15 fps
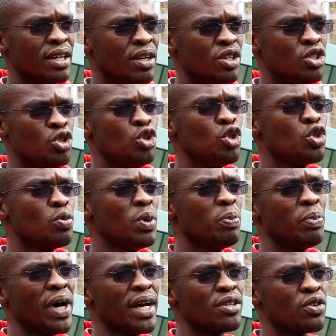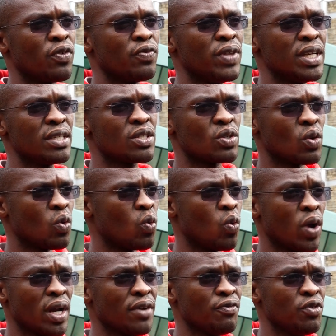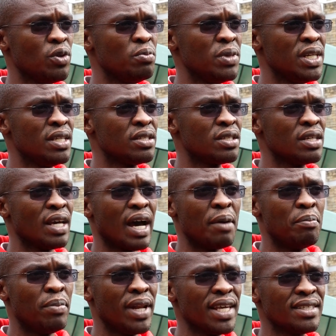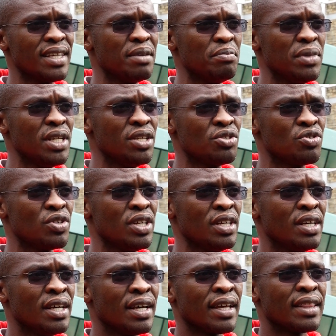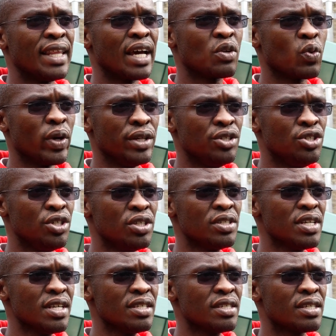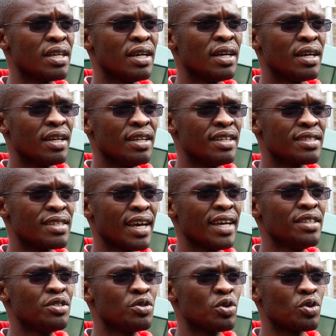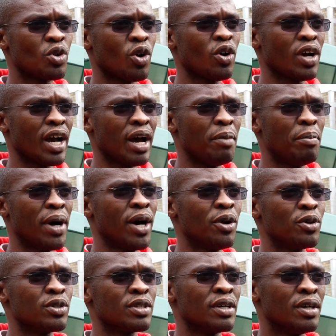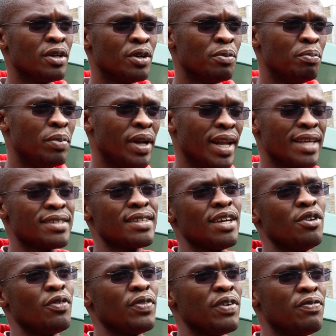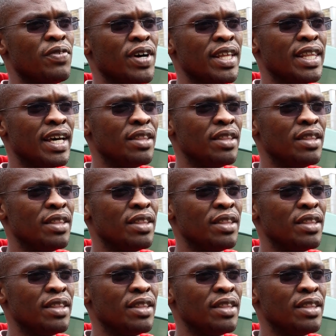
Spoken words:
you to be part of this wonderful ministry, a blessed ministry that when Jesus decides to talk about blessed of the Father,